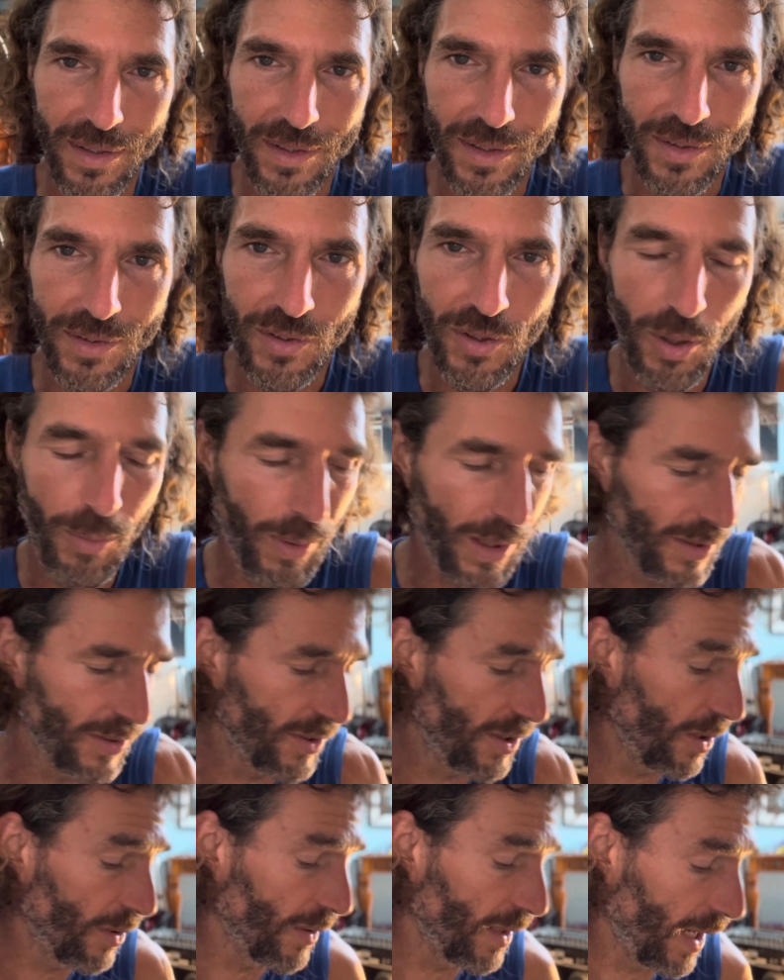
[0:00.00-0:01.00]
So much
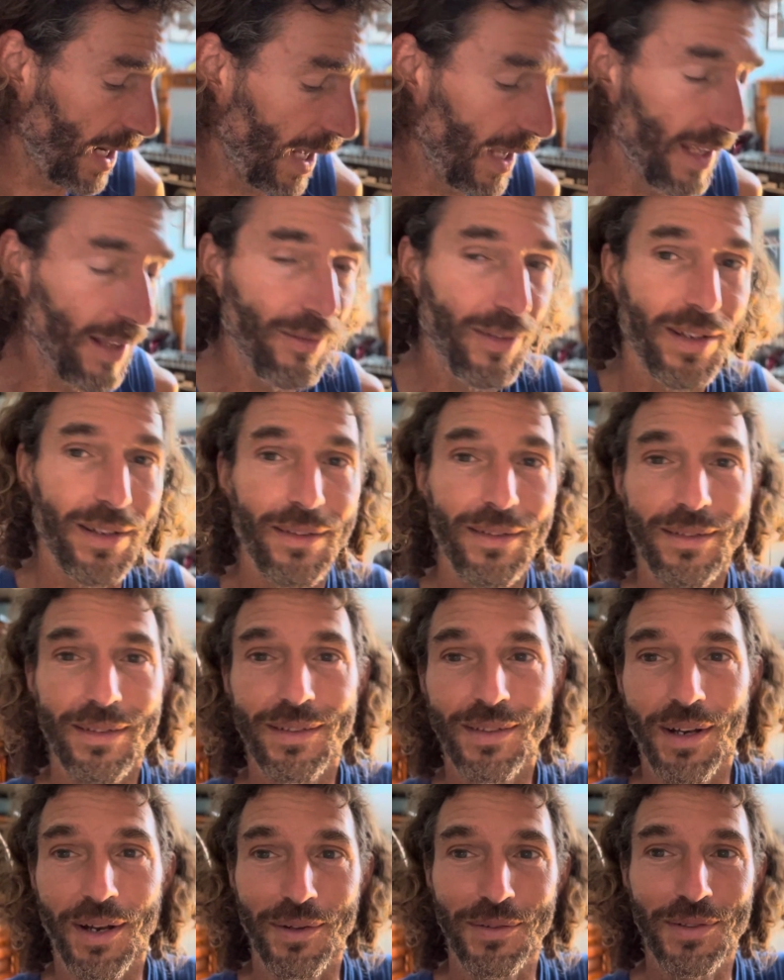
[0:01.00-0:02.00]
so that I even,
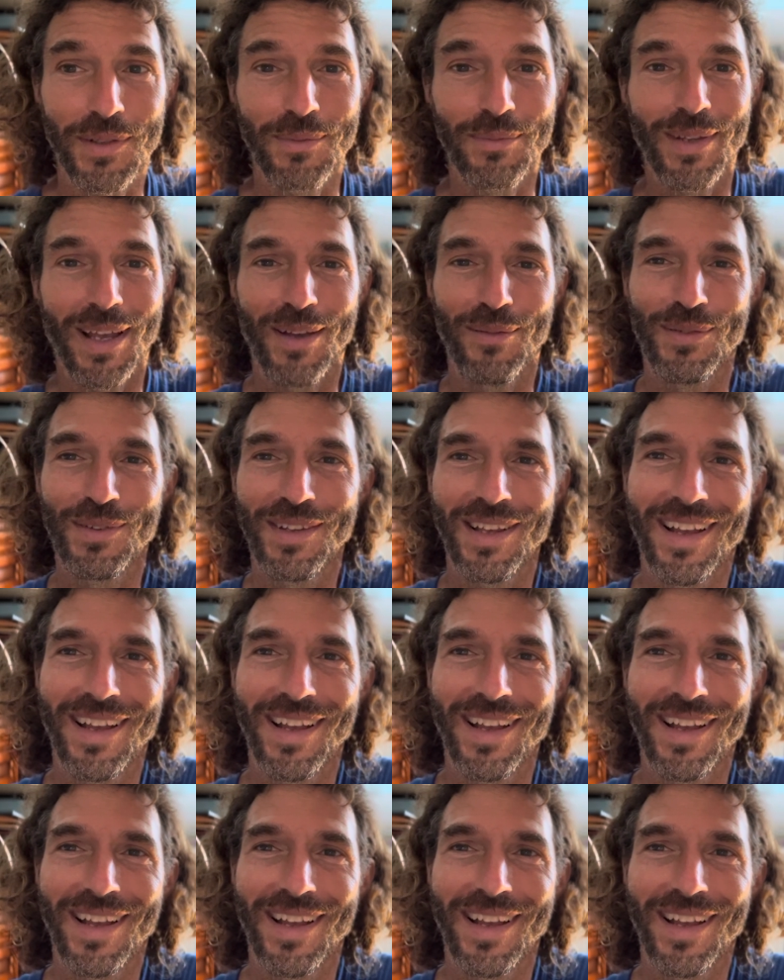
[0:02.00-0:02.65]
sometimes